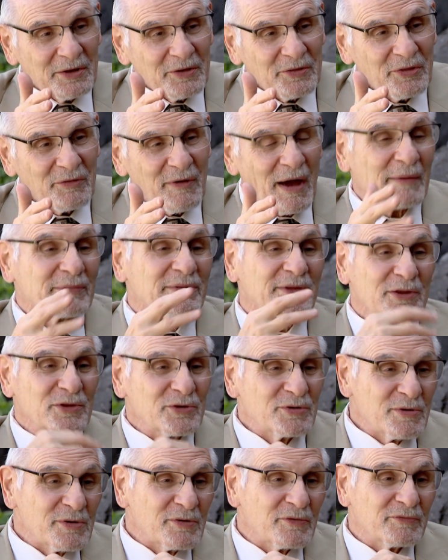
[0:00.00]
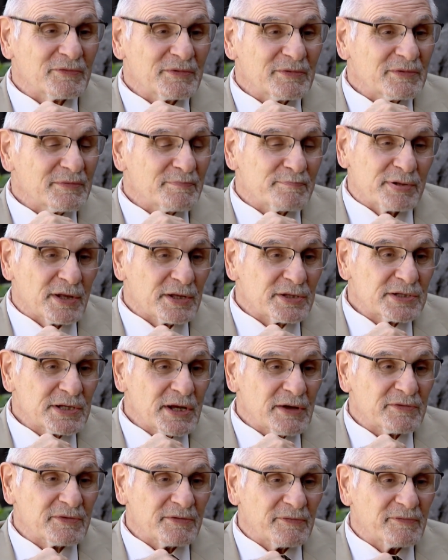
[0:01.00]
throughout the 200 plus
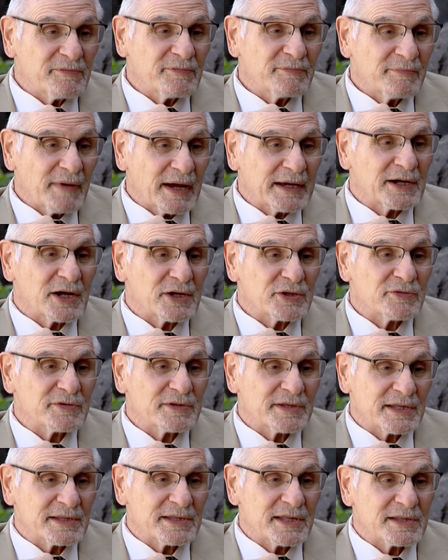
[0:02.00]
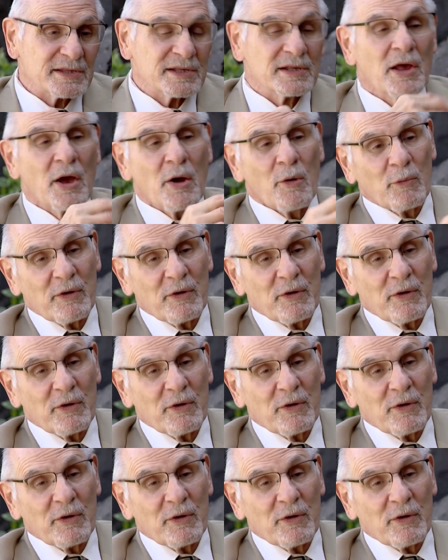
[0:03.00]
years of my country's existence.